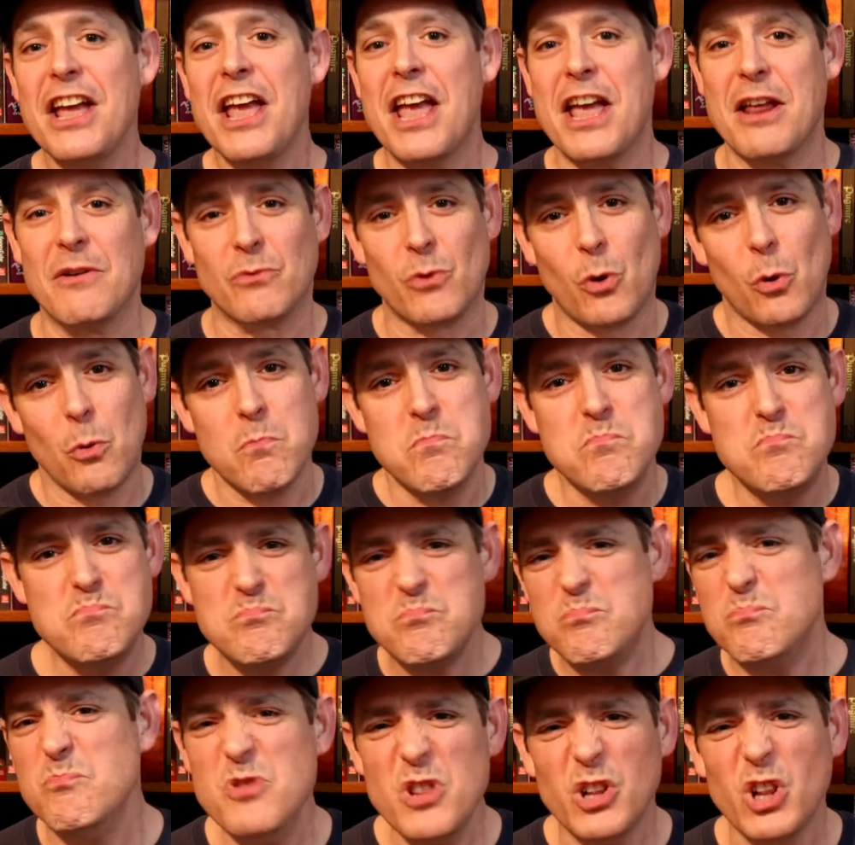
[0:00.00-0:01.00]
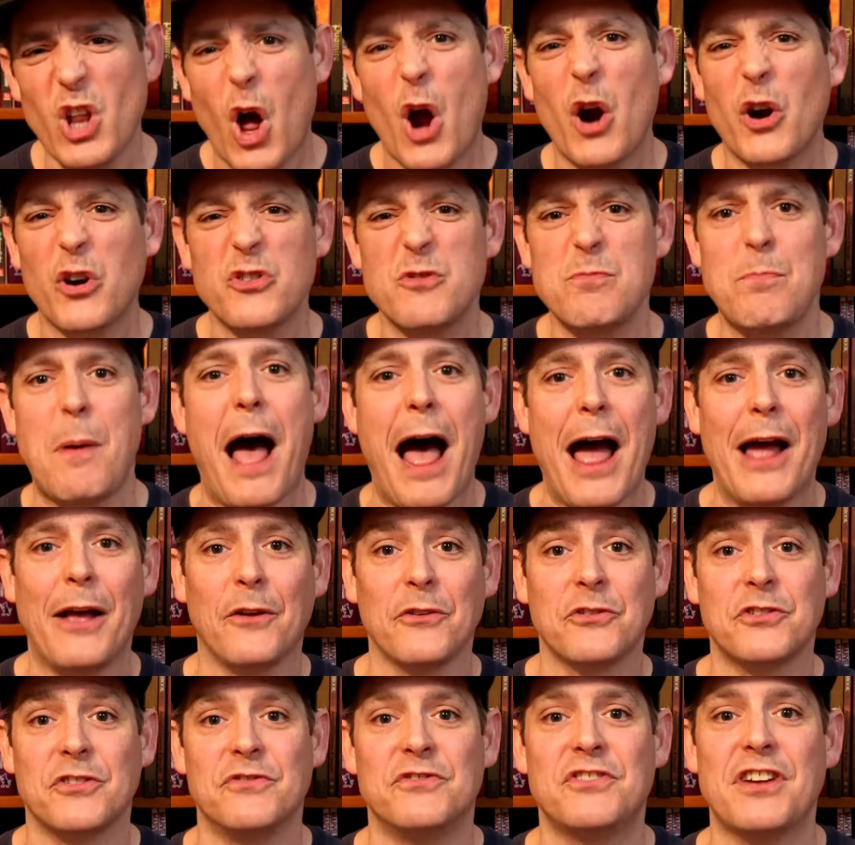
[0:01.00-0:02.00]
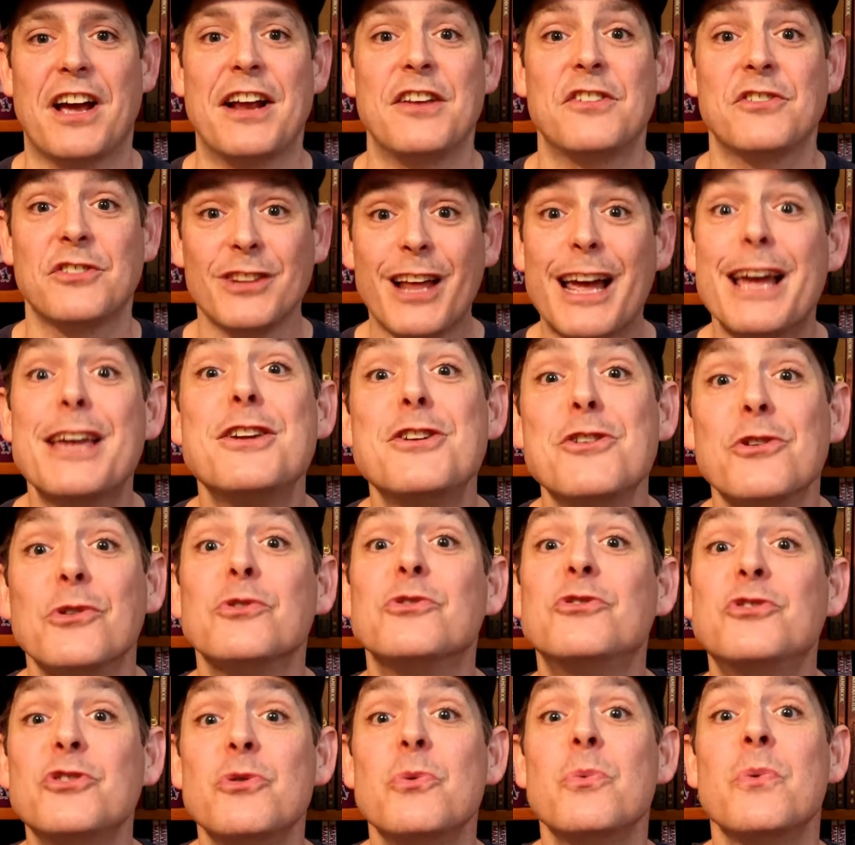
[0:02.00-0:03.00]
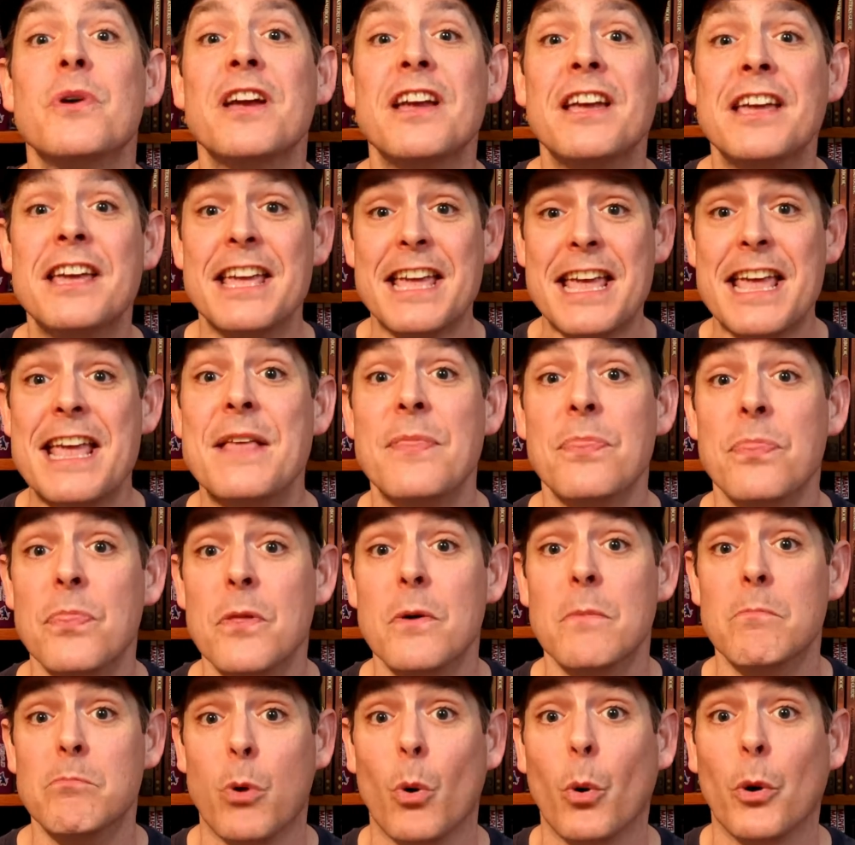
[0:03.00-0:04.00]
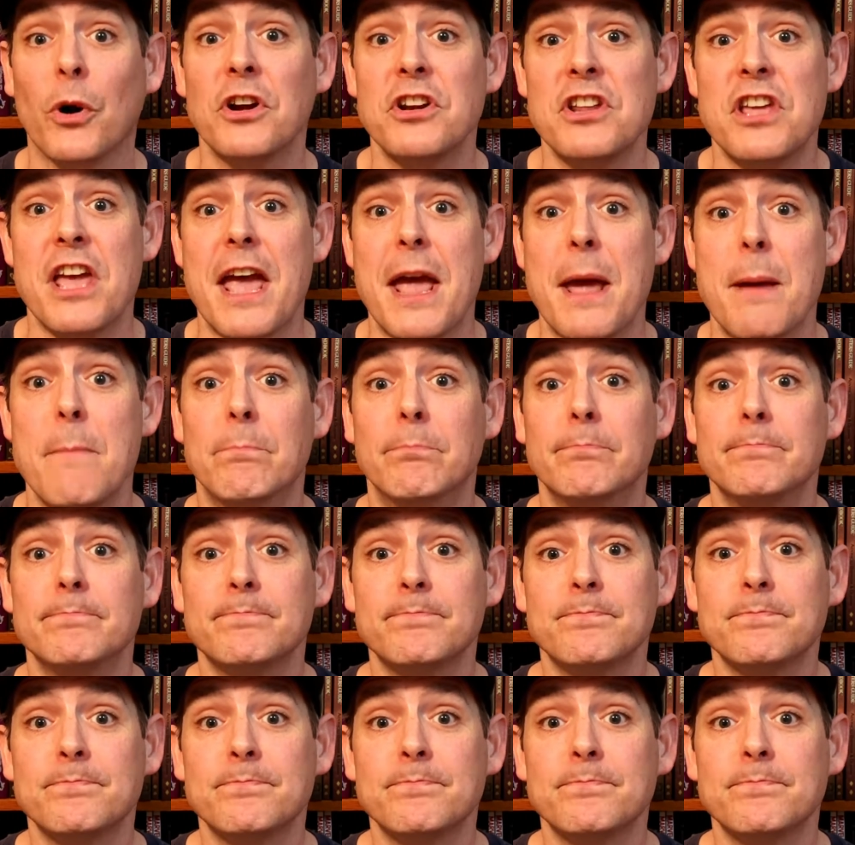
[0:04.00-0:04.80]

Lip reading: and roll large piles of dice like you're doing in the board game.